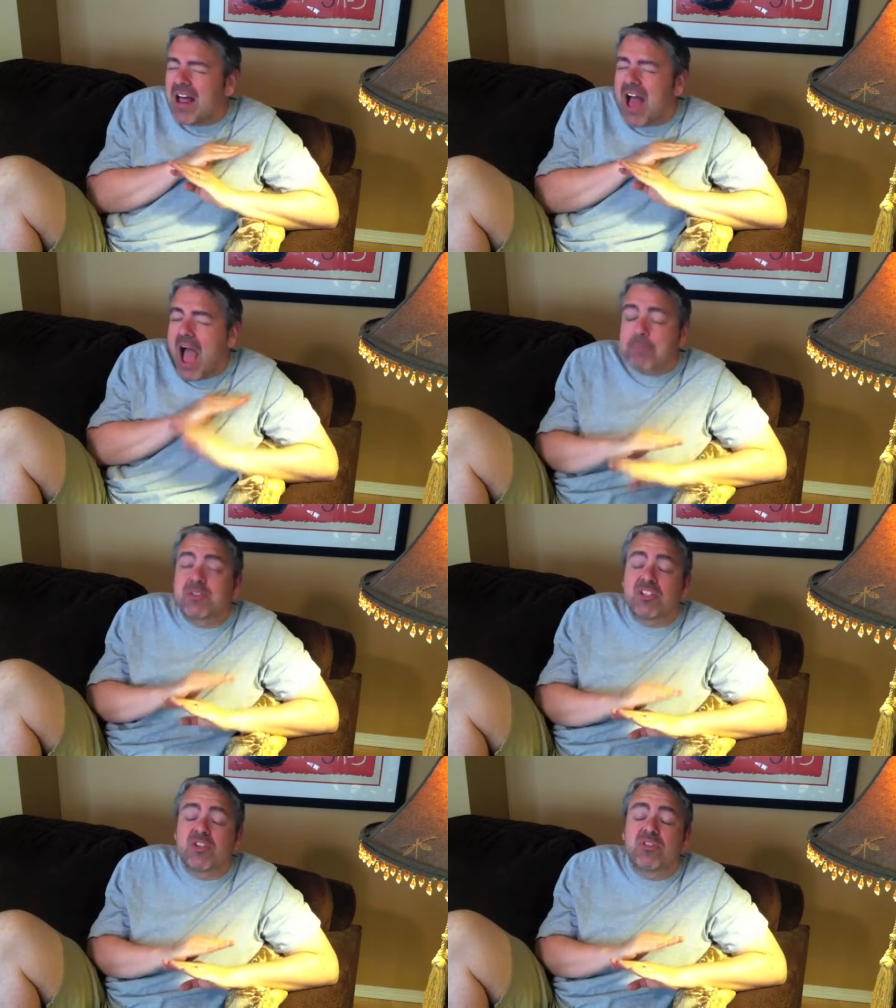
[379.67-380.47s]

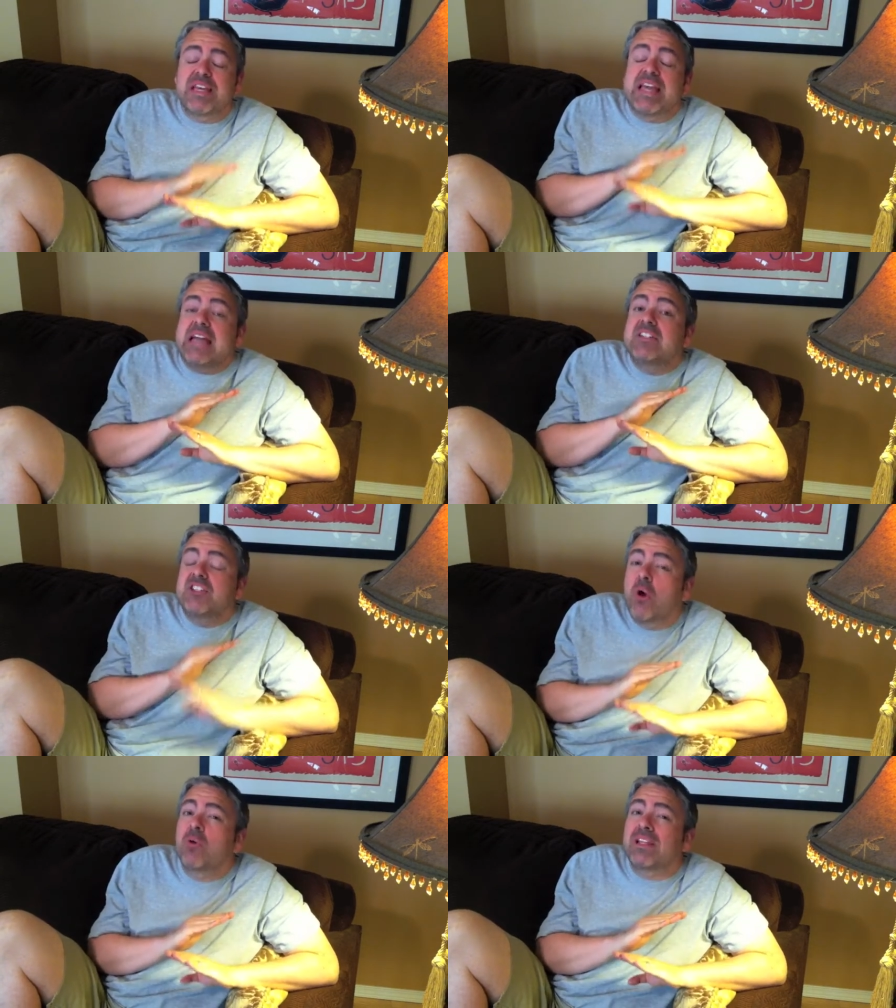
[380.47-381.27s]
absolutely and
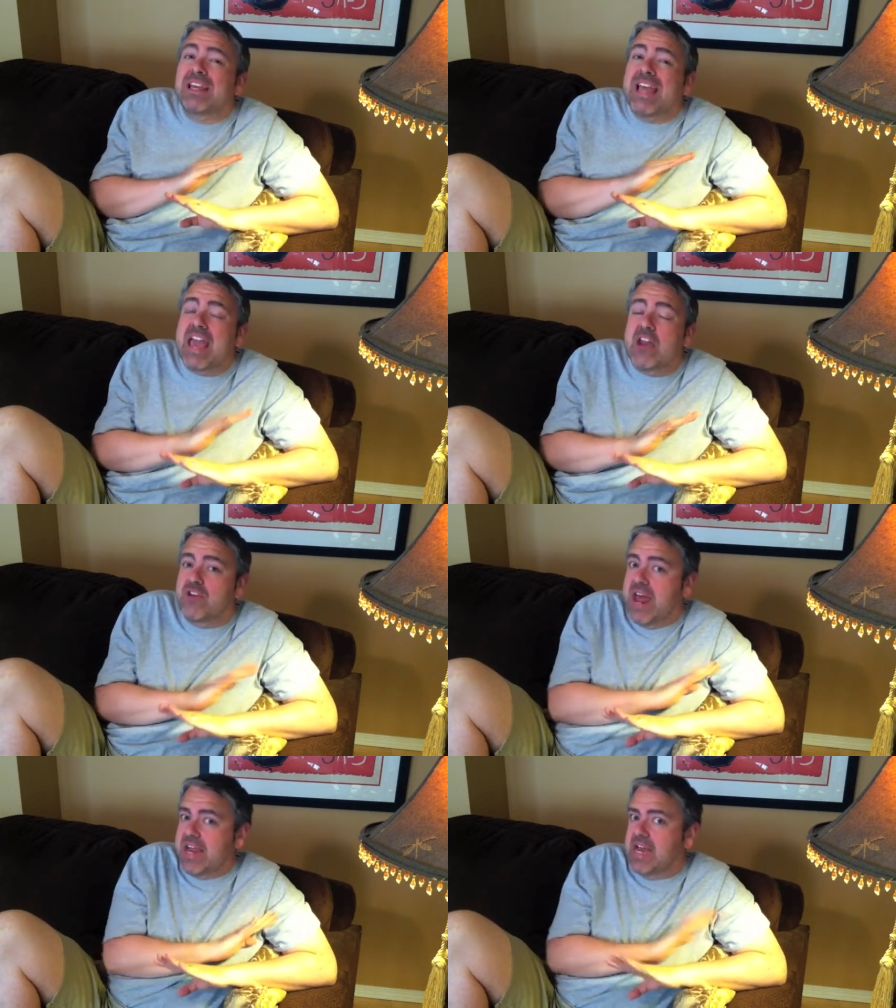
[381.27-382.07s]
totally
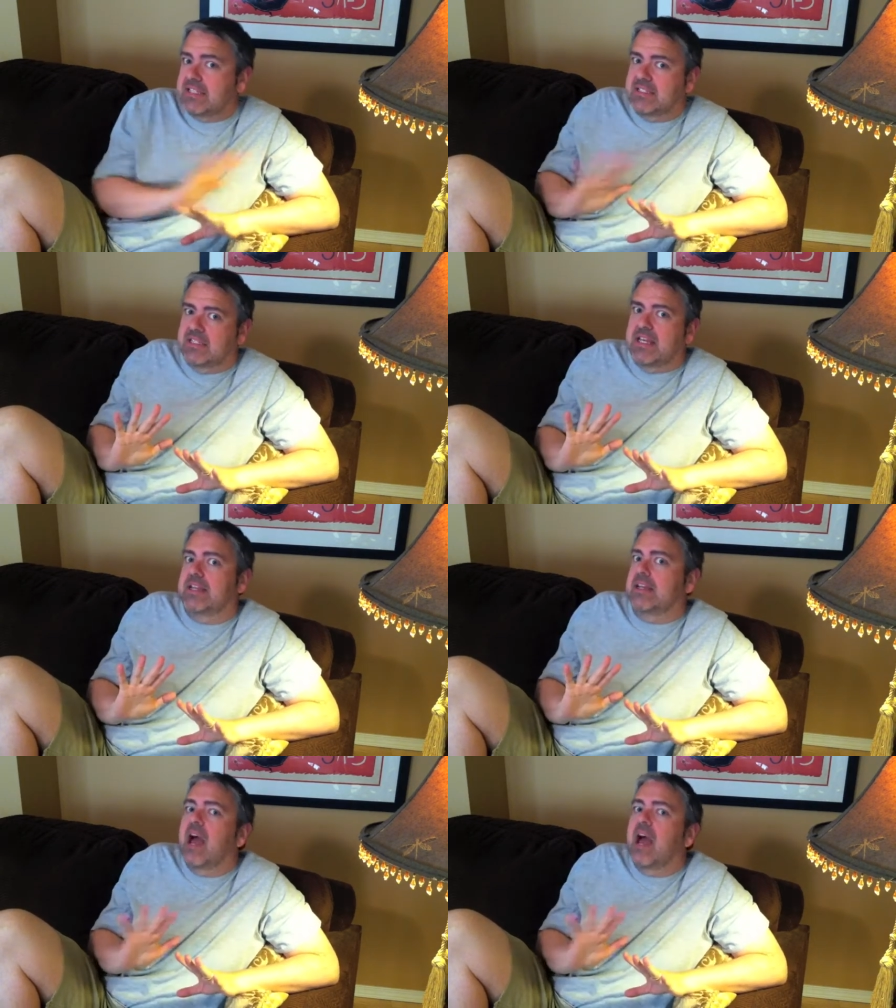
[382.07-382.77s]
internet isolated.